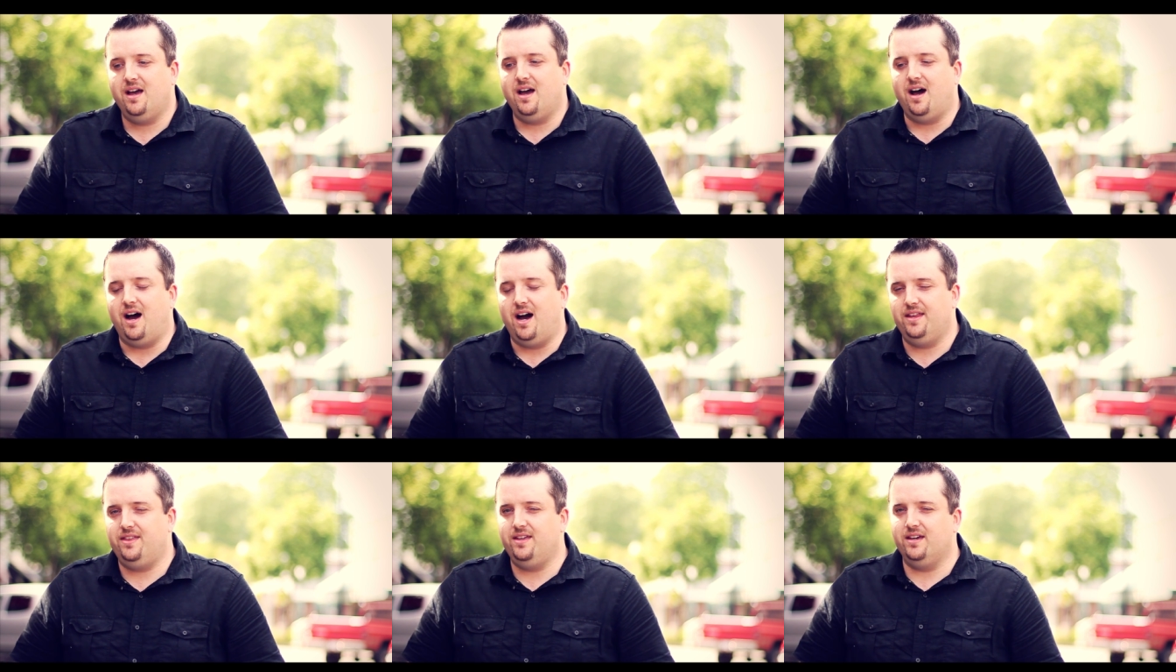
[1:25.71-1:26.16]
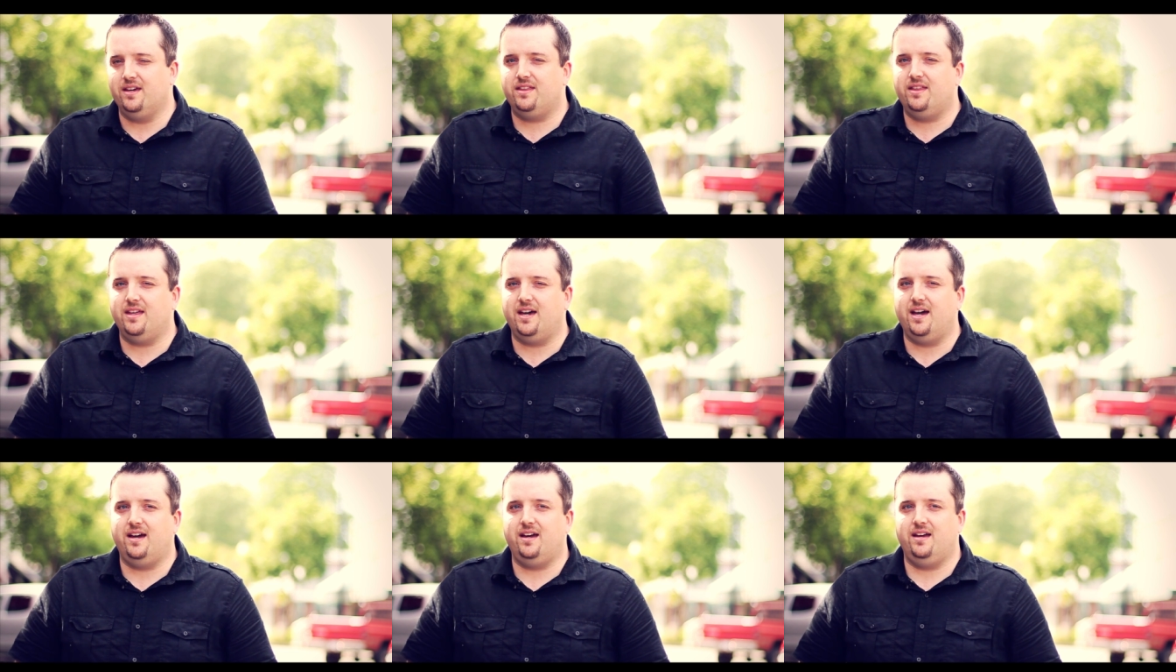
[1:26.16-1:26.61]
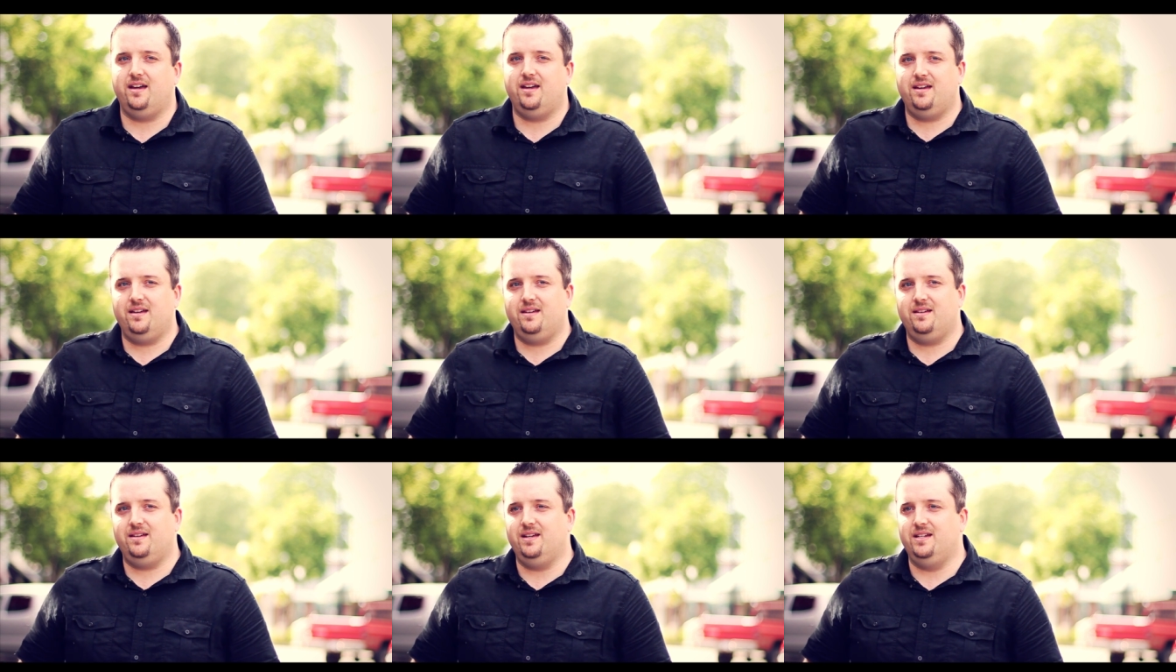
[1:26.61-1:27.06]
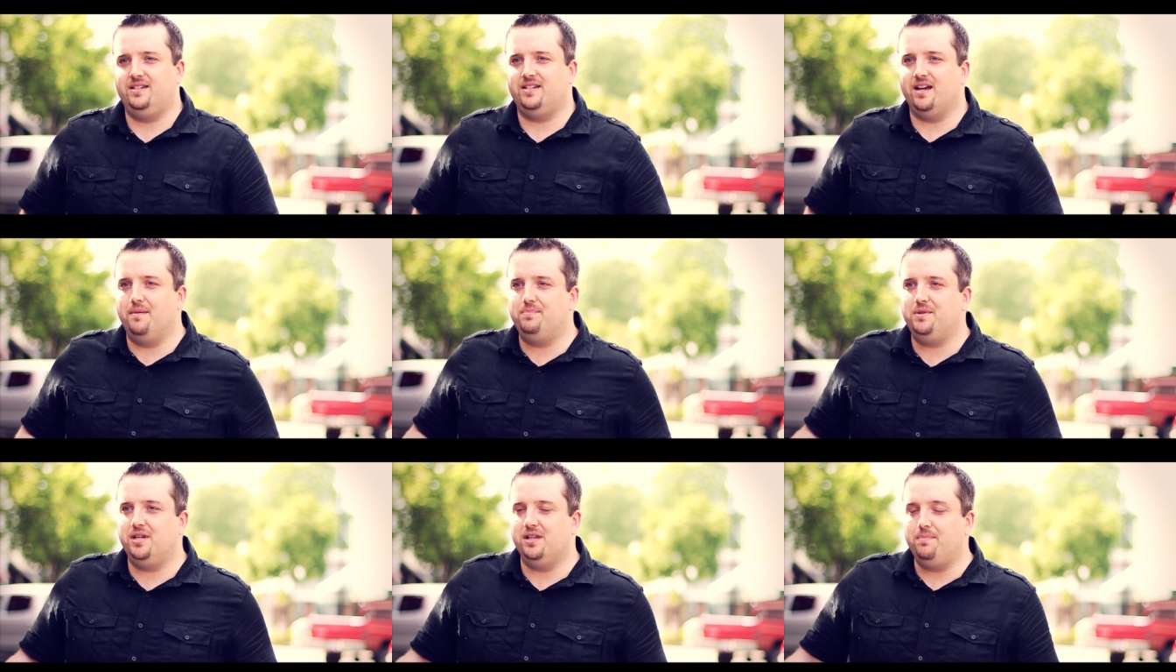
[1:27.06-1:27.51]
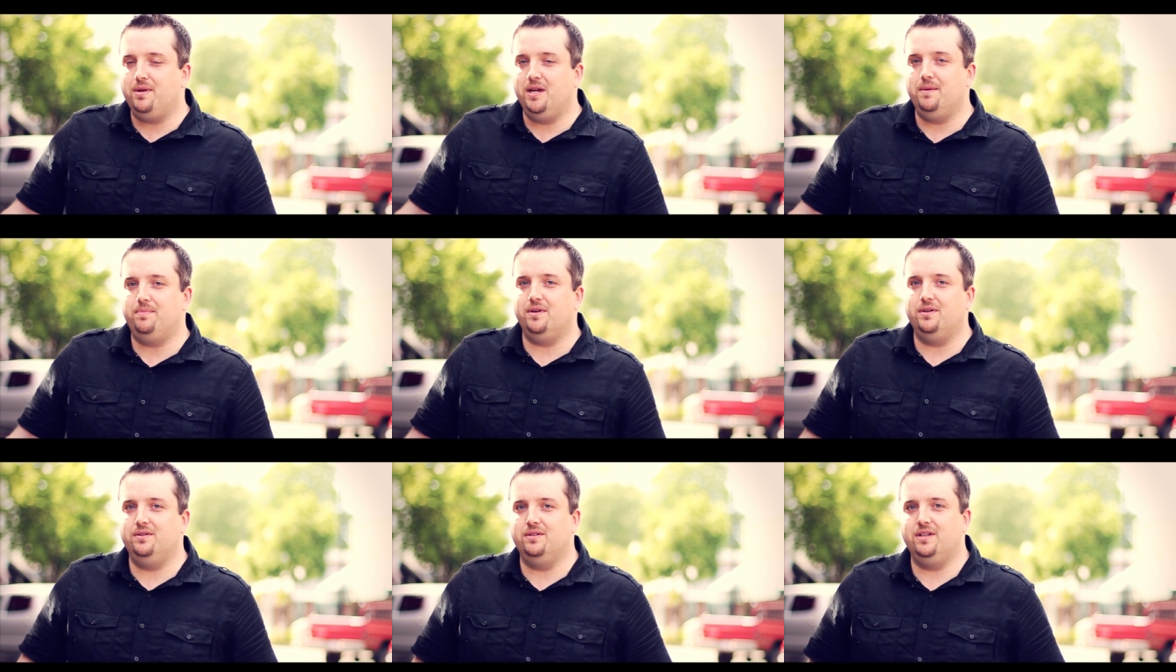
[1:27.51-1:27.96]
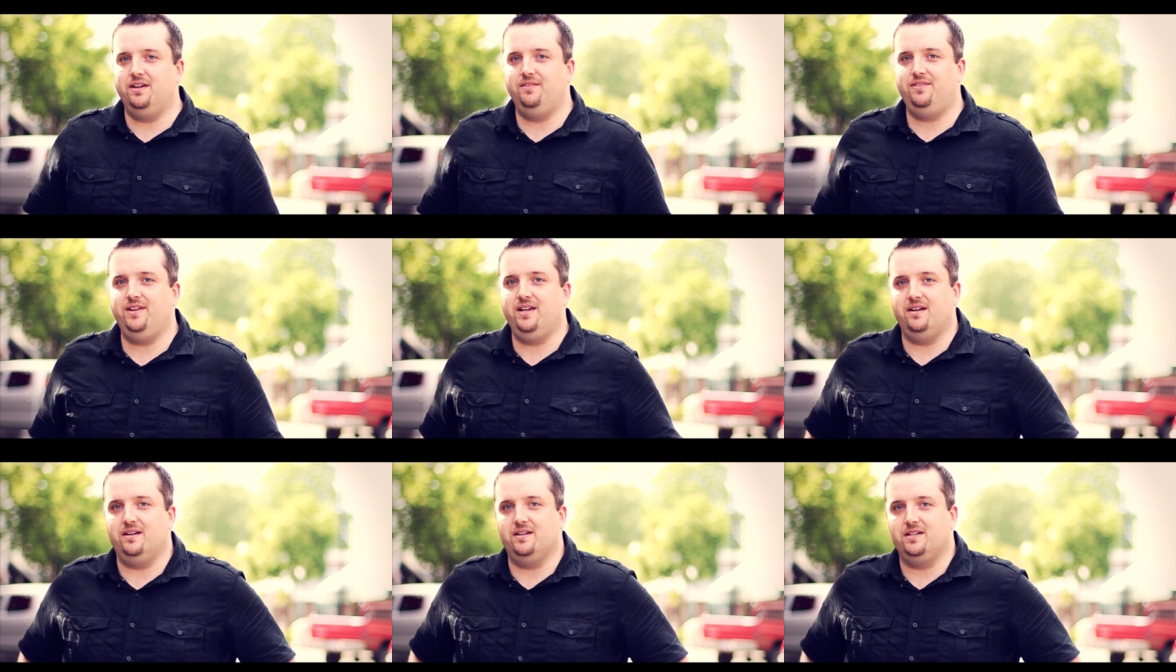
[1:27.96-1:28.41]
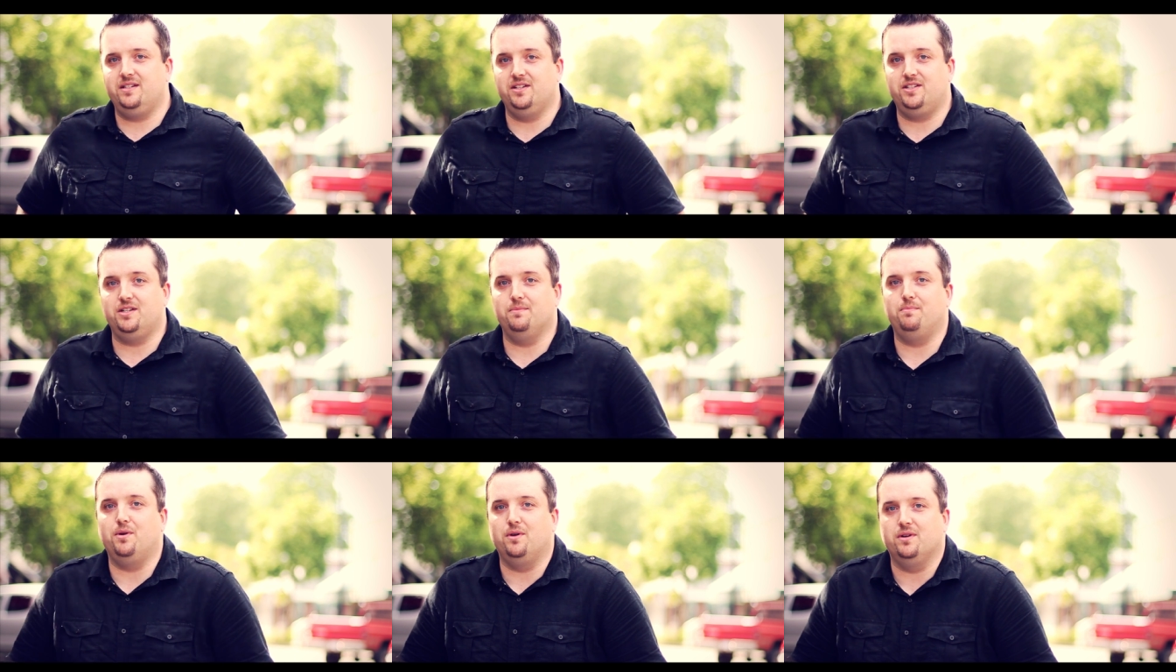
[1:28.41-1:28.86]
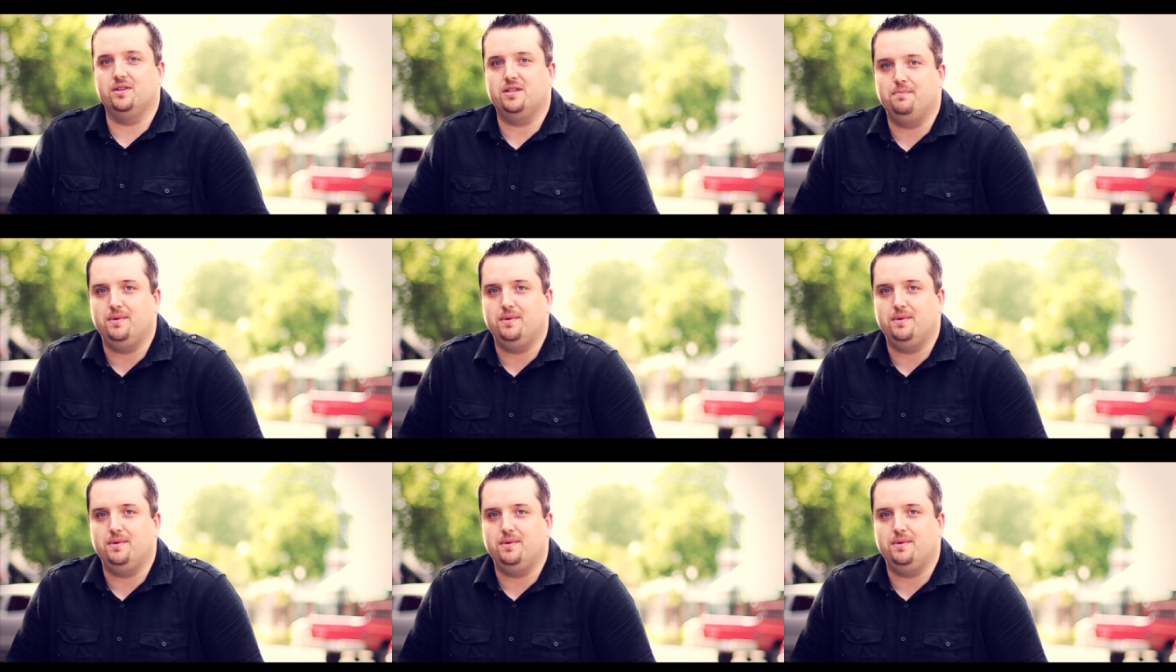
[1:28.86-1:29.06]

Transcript: I think that it's up to the people who live here to support the